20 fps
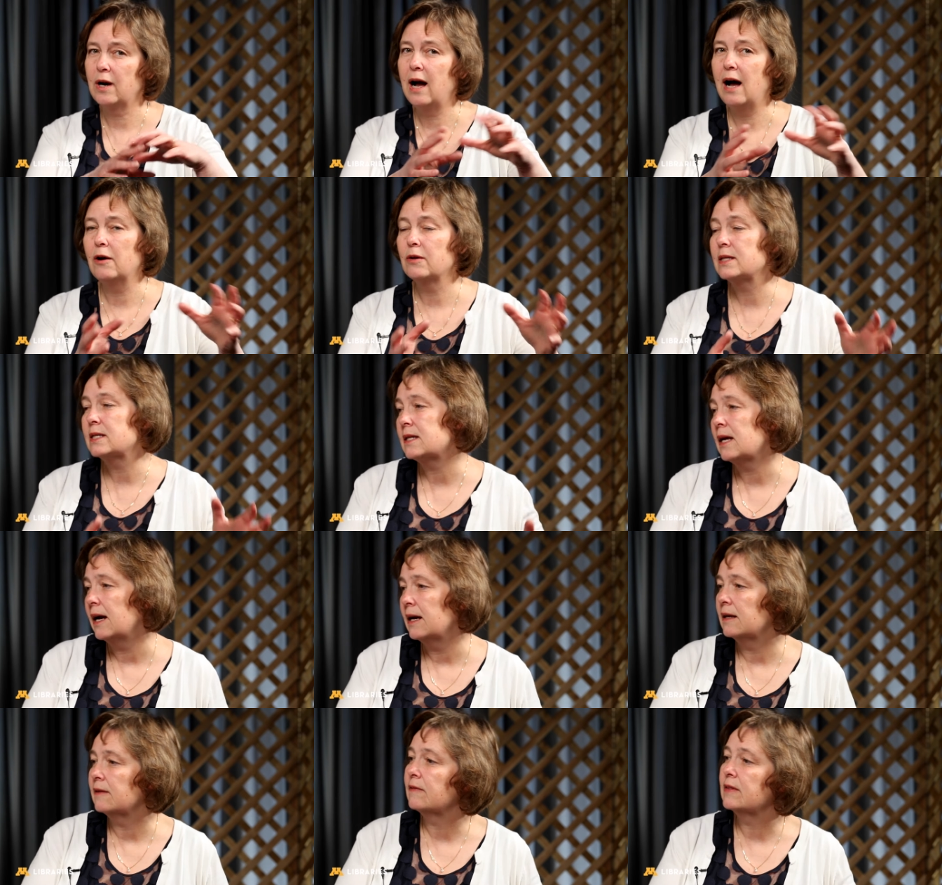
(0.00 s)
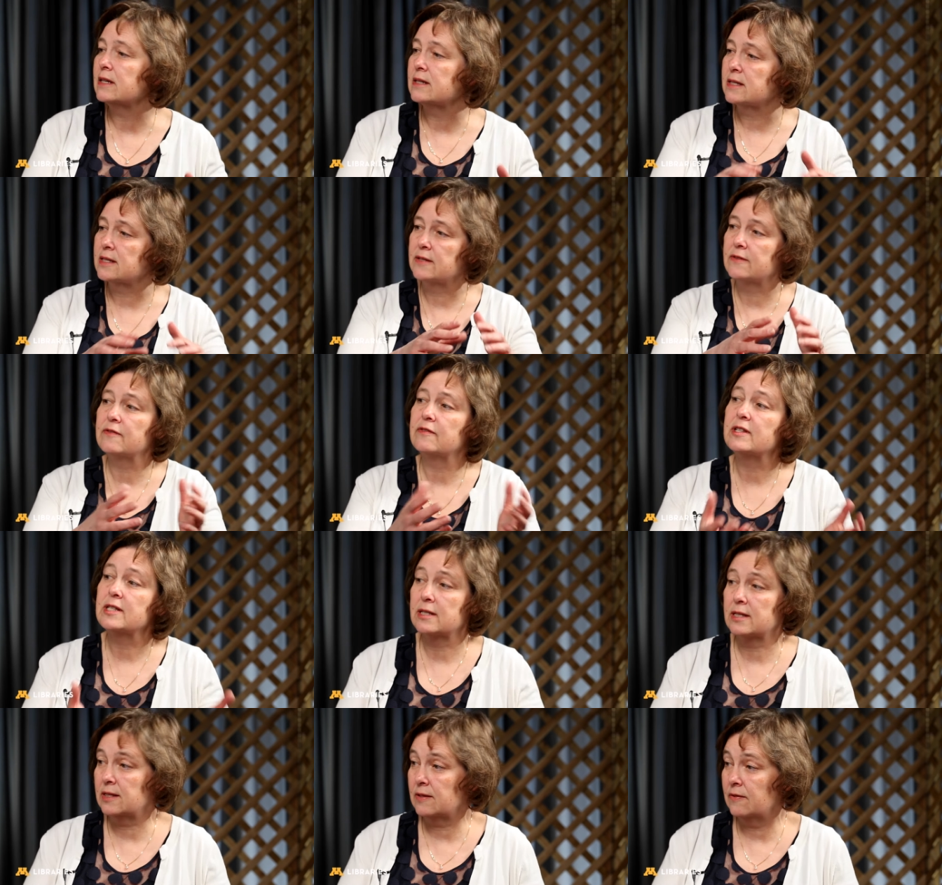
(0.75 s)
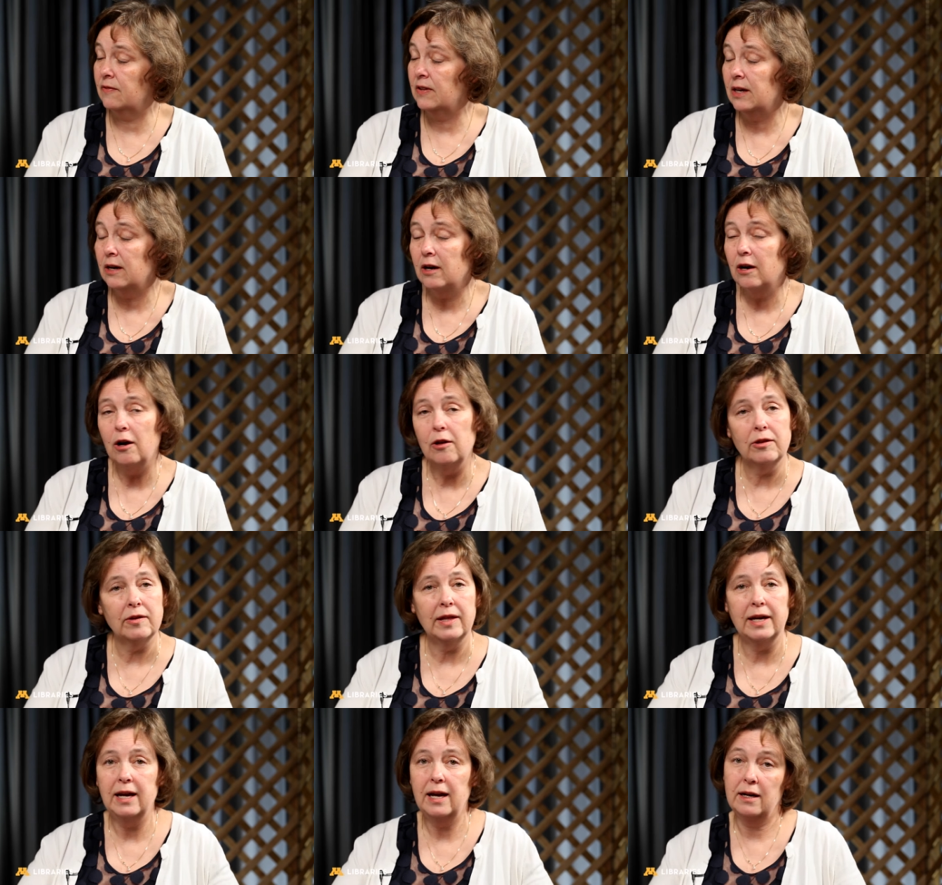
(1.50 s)
were outside of this sphere,
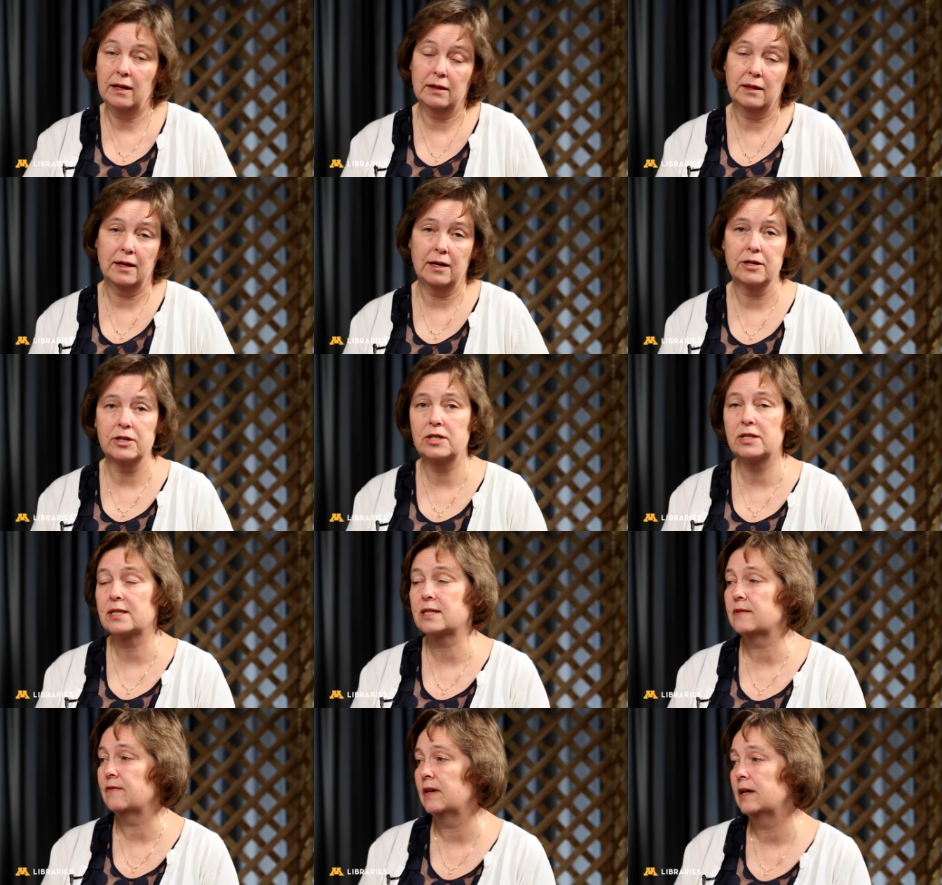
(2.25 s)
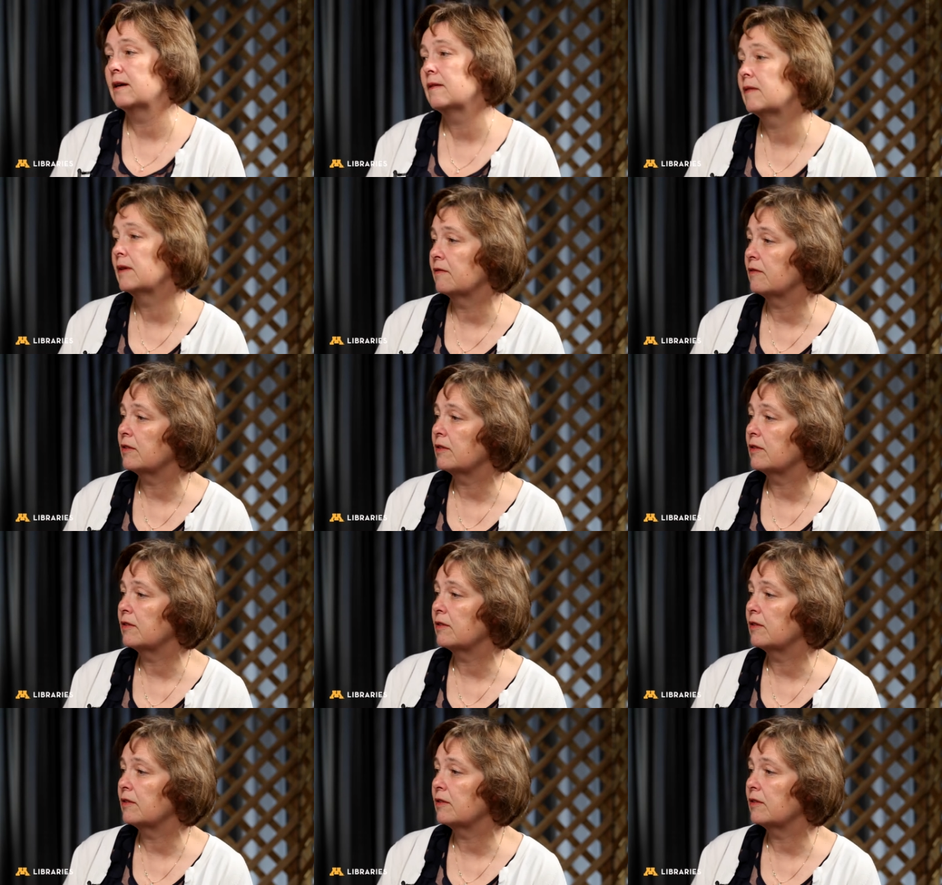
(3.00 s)
although they had a large sphere of